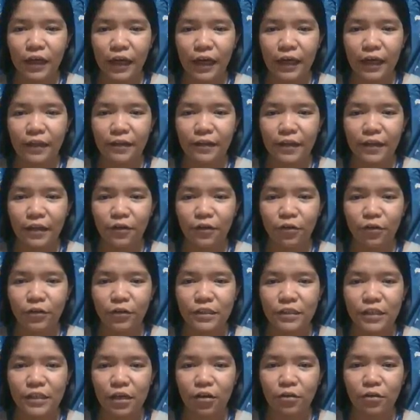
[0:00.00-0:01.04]
And then on
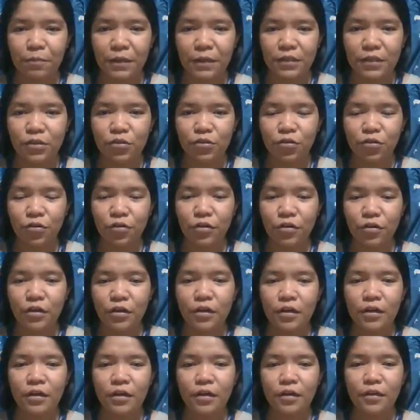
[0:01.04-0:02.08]
the second picture,
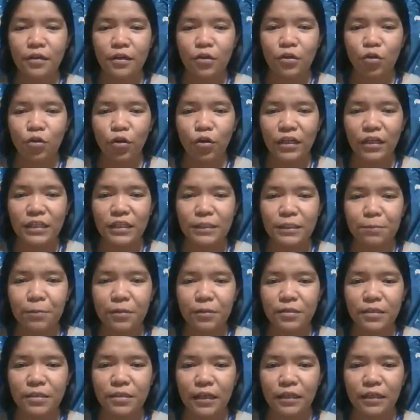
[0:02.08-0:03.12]
the dog is
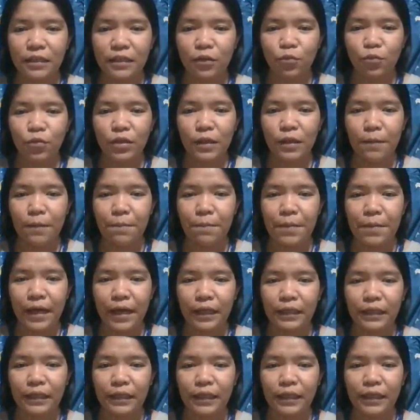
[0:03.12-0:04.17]
presented with a
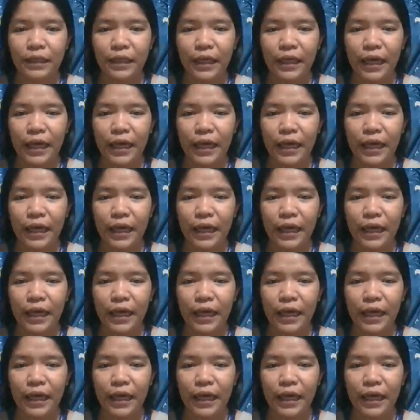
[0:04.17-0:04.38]
bell,